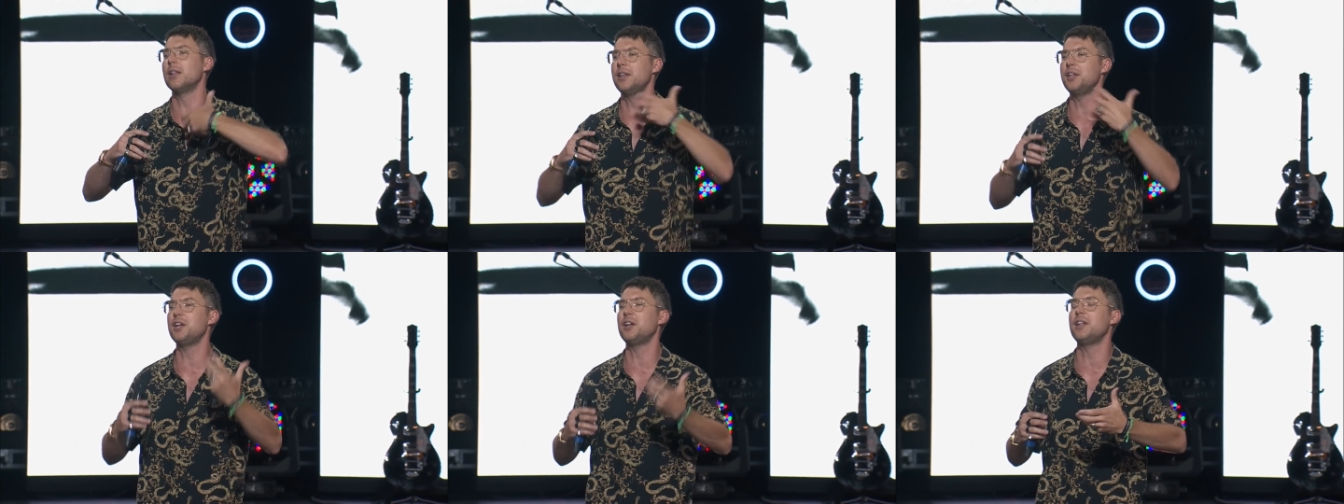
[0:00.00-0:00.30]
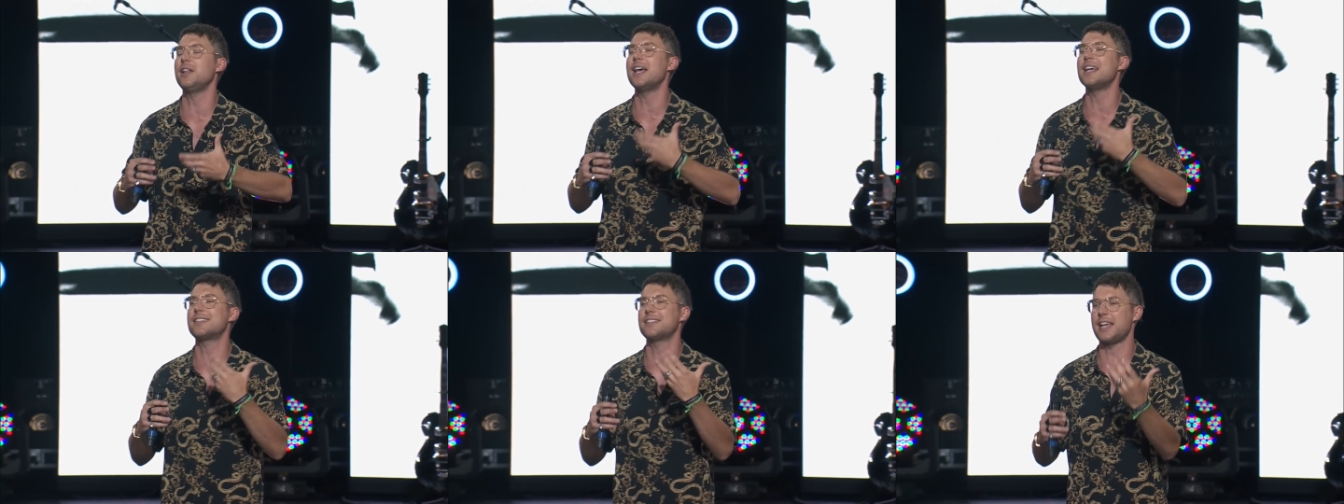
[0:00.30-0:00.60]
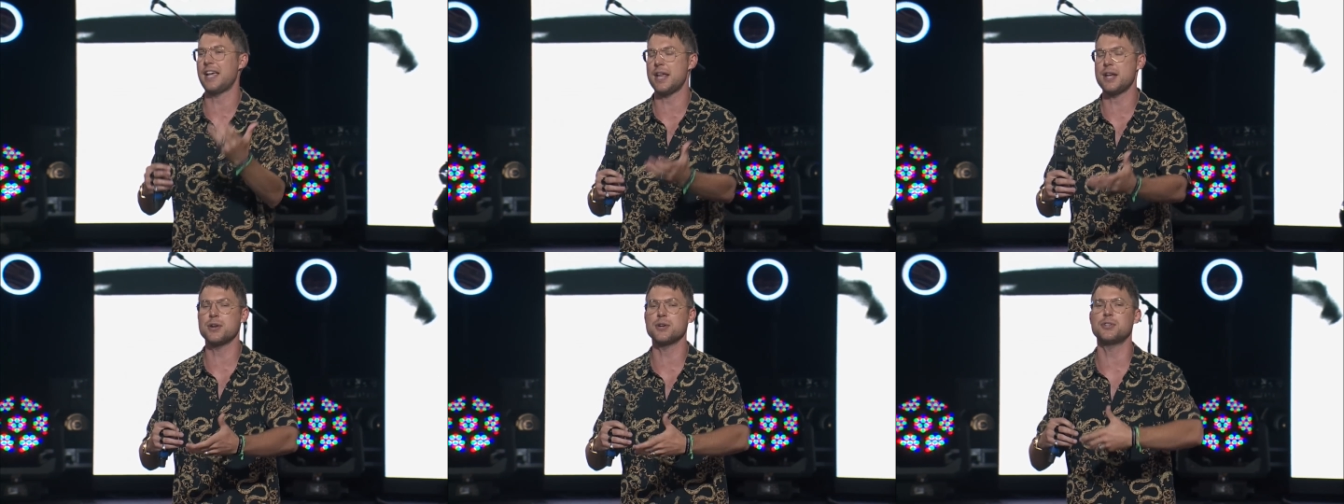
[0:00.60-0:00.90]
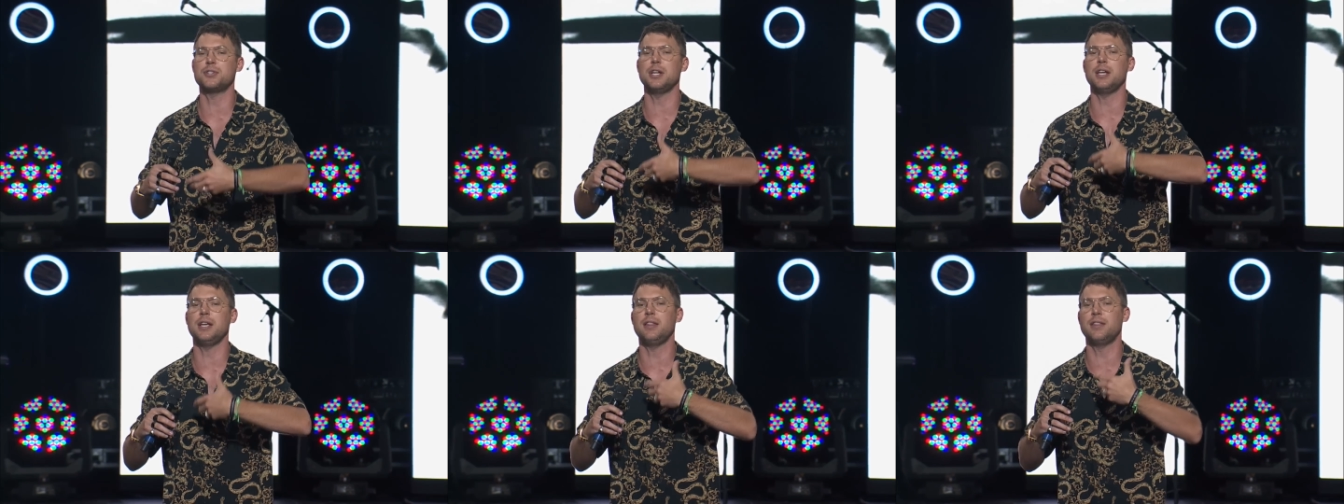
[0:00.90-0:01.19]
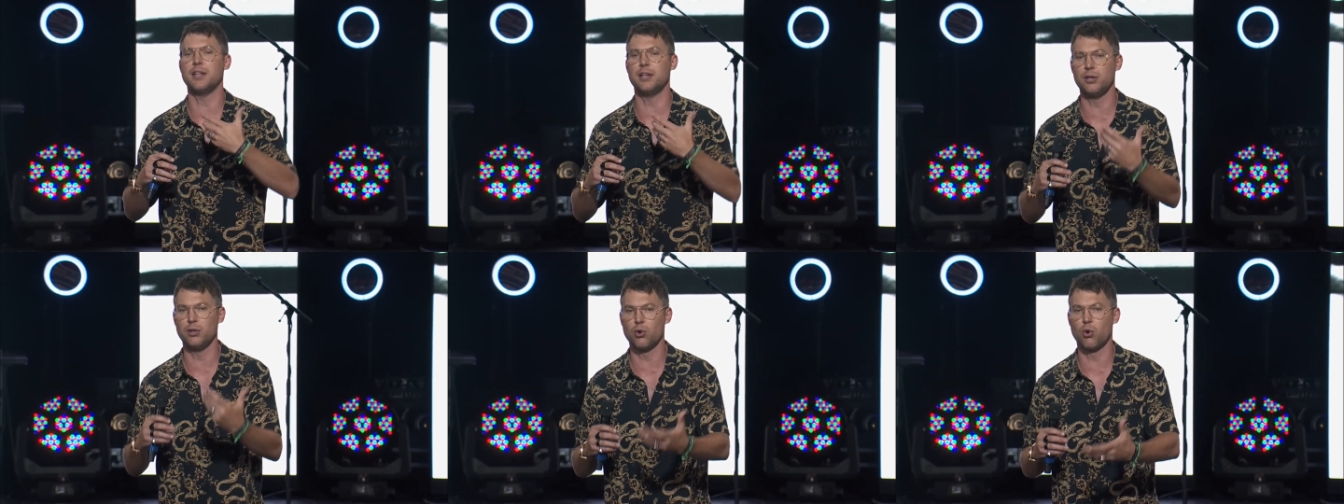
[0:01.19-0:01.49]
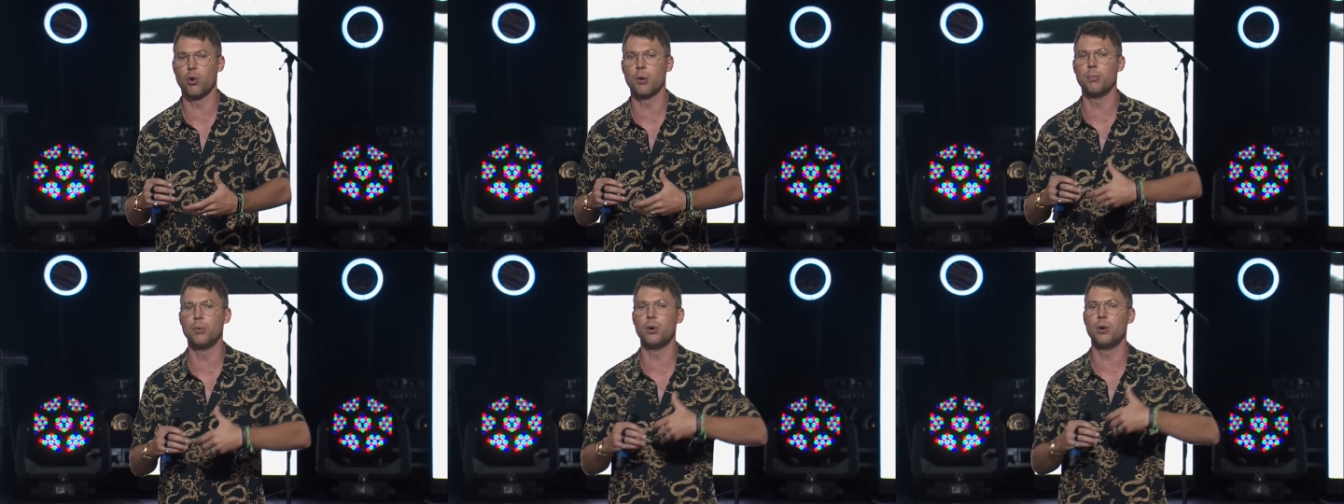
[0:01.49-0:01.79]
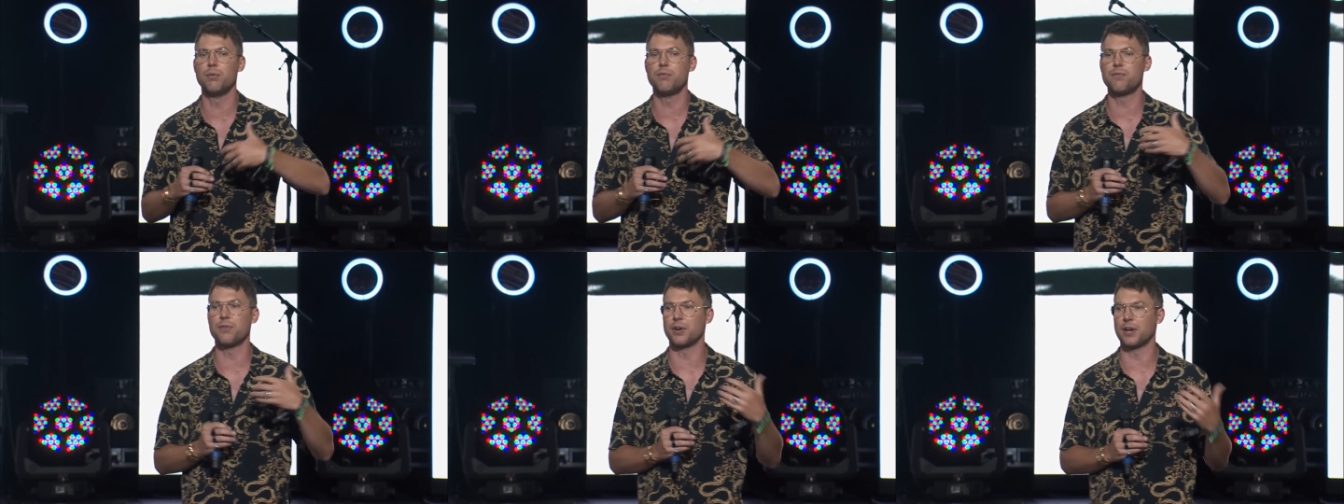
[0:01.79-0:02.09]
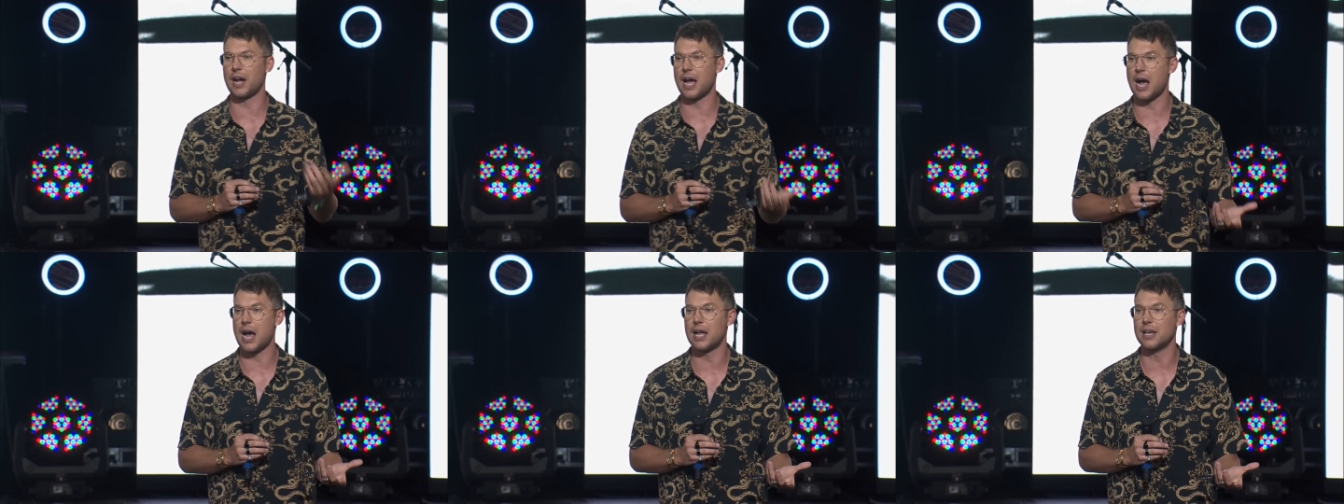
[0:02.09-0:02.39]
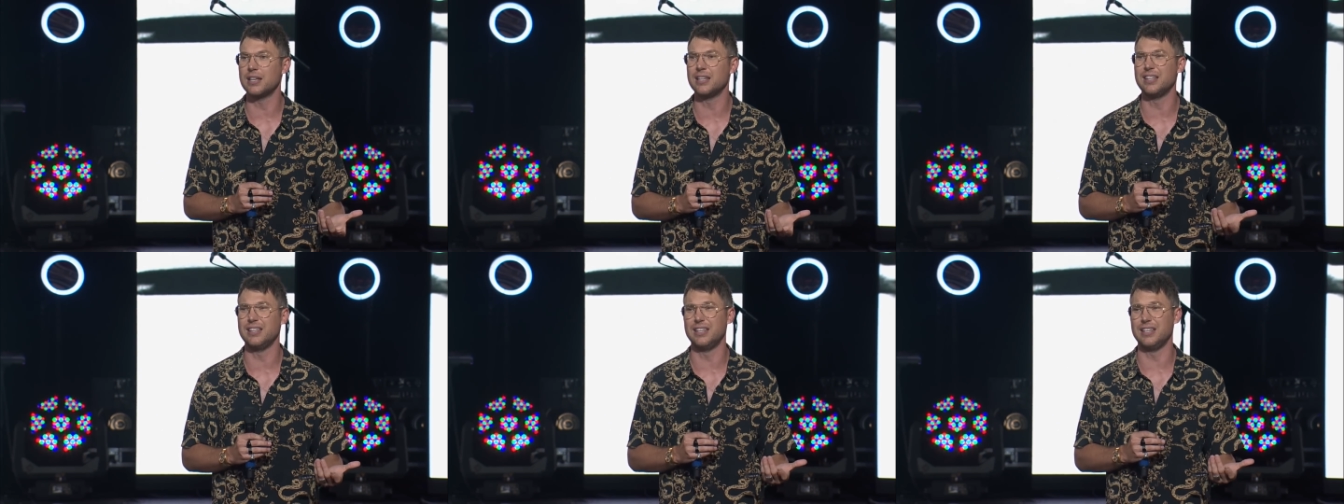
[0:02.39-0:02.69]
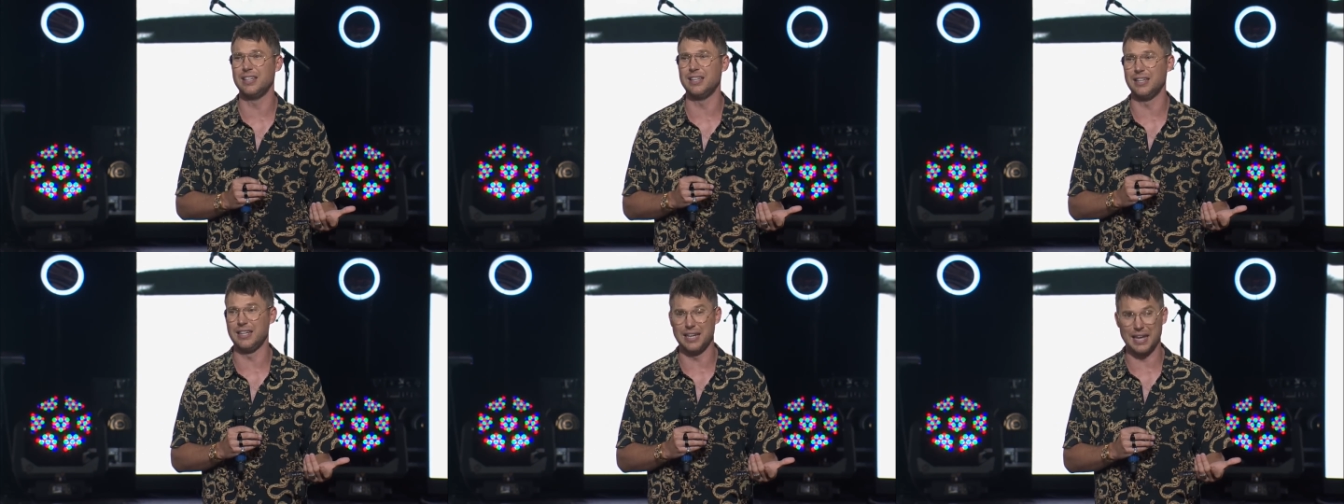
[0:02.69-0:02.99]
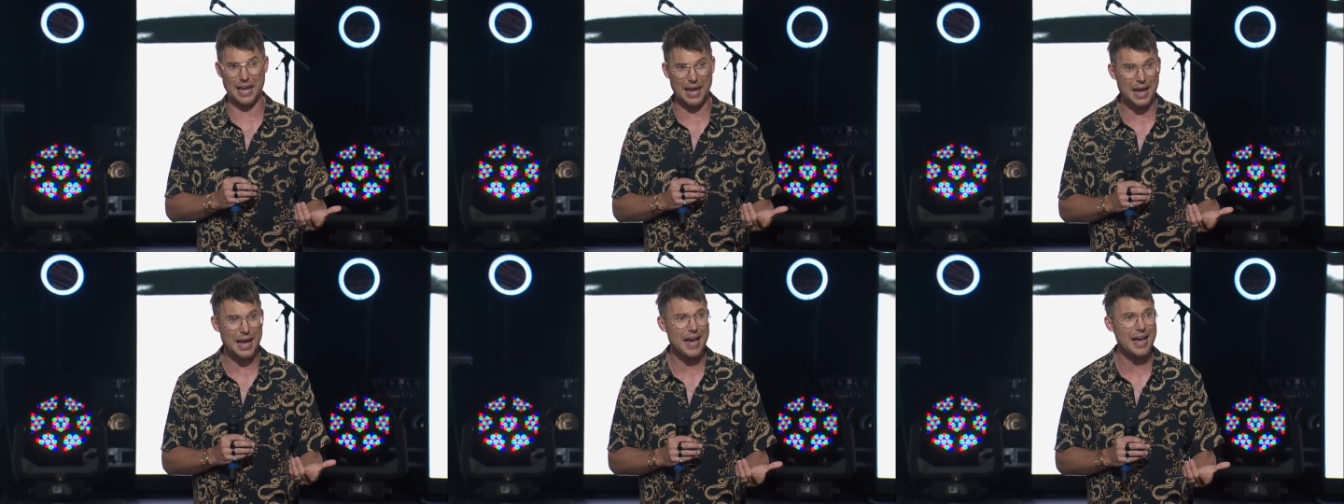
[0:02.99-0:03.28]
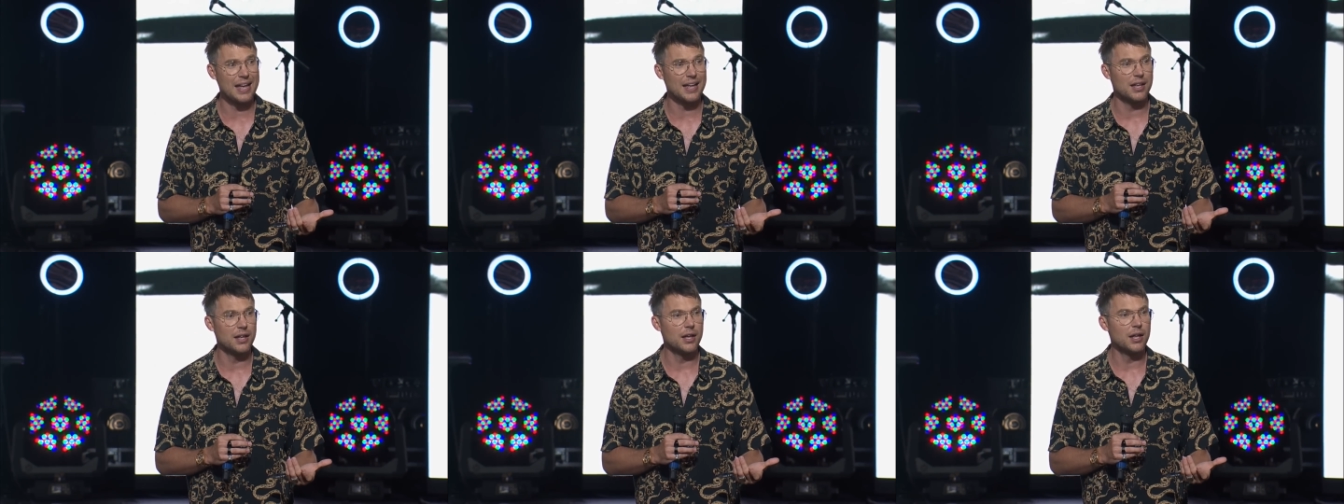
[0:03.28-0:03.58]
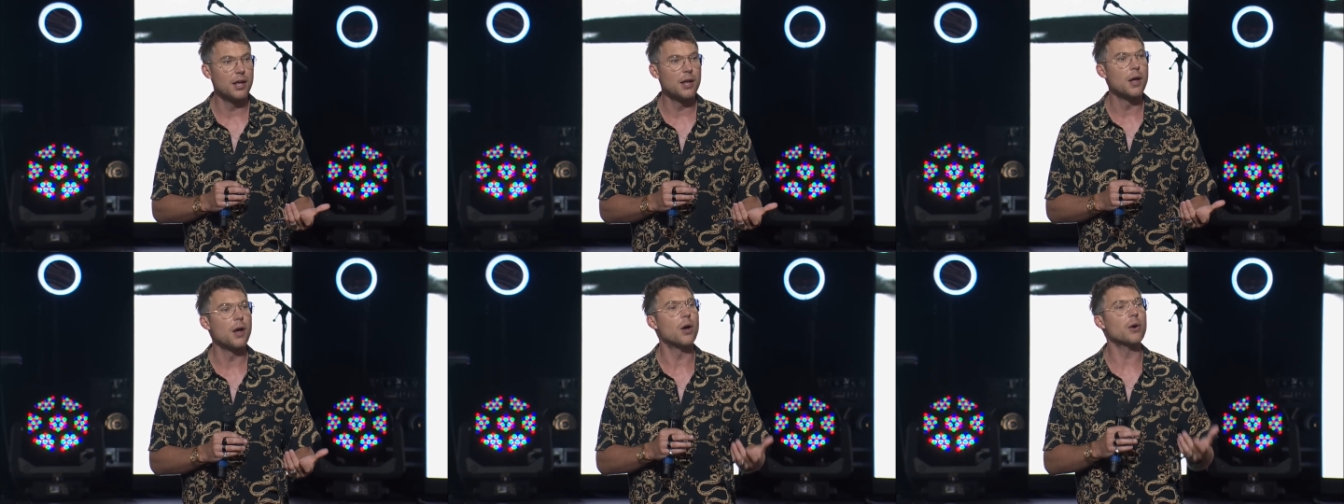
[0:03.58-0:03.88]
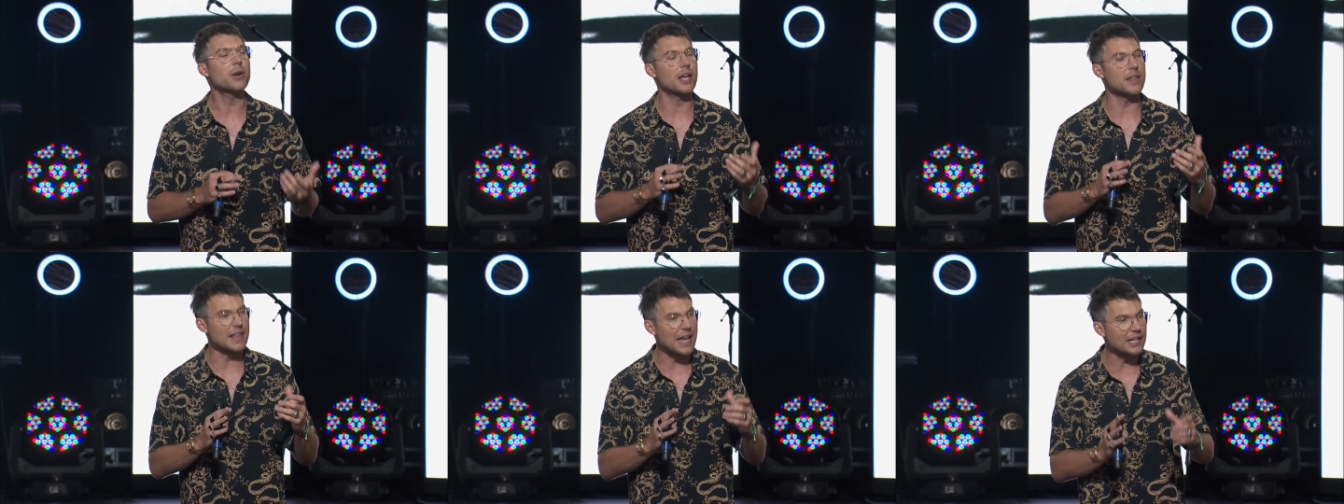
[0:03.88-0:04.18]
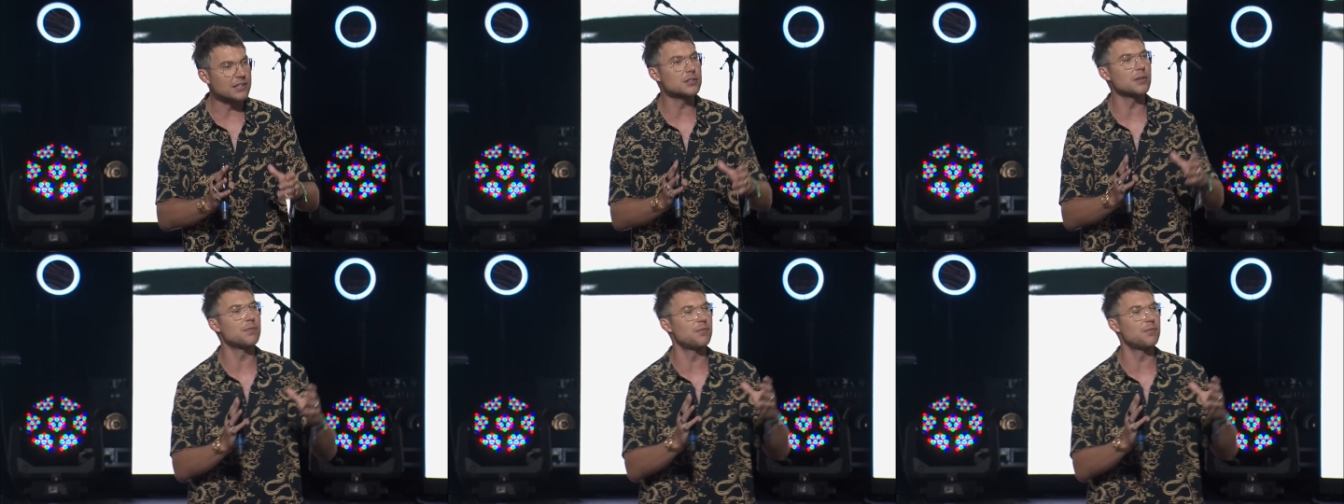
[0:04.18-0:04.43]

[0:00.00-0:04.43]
a little less energy than normal for God? Yeah. Okay, that's